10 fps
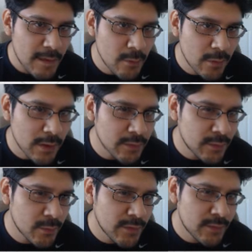where I was
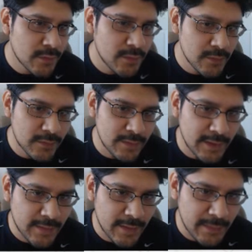going to use a
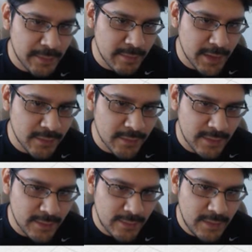desktop mill
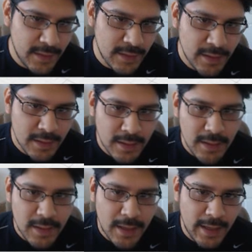CNC
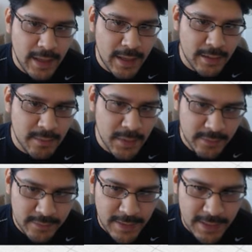and mill
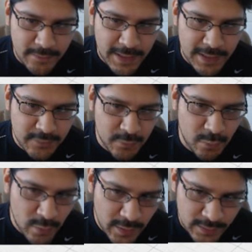this out of actual
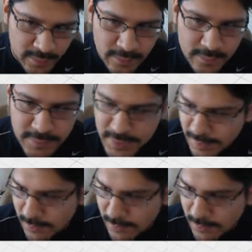wood, some cherry